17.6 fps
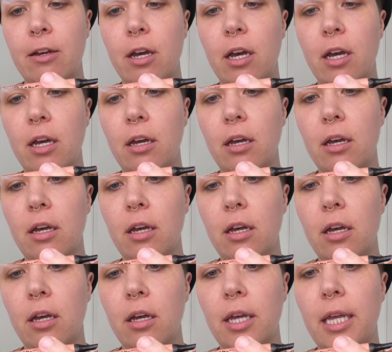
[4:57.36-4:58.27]

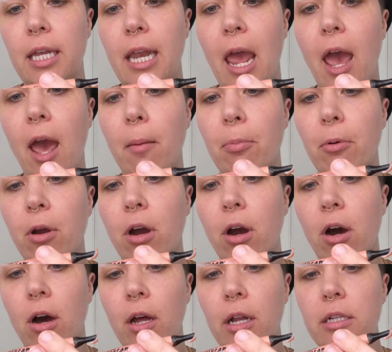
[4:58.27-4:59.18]
in
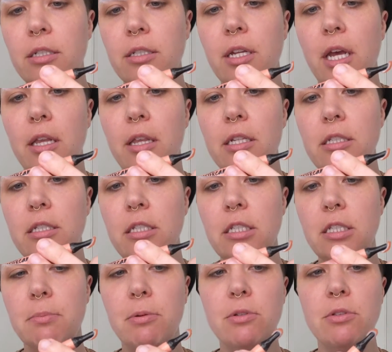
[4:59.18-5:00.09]
apricot, and this is
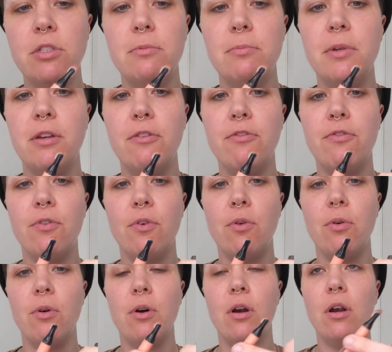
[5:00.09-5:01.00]
supposed to be
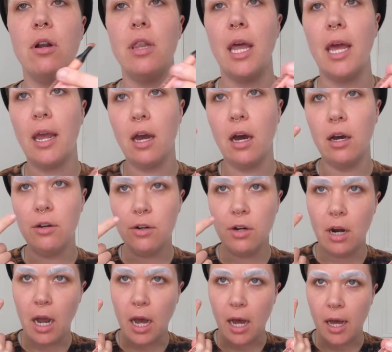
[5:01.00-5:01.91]
for like
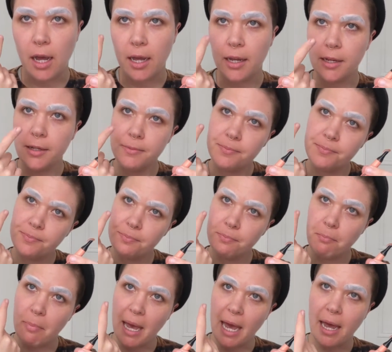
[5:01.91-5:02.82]
under eye
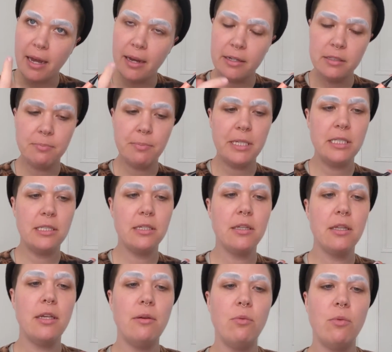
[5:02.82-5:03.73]
bags.
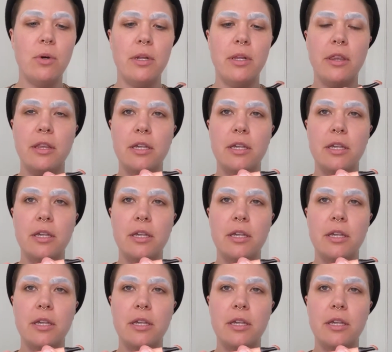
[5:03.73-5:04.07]
Basically what